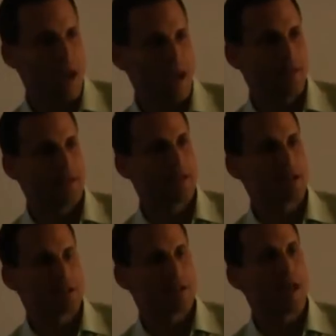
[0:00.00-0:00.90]
the brain that
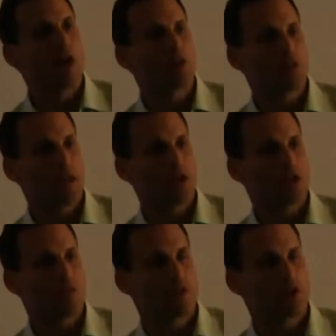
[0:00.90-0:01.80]
does the
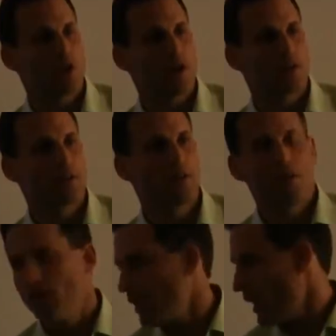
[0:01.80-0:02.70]
calculation of the shot.
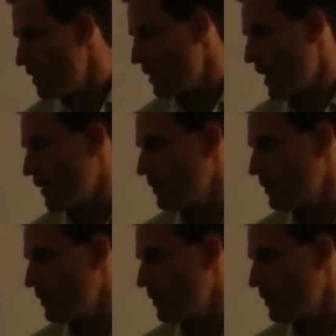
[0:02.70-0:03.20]
And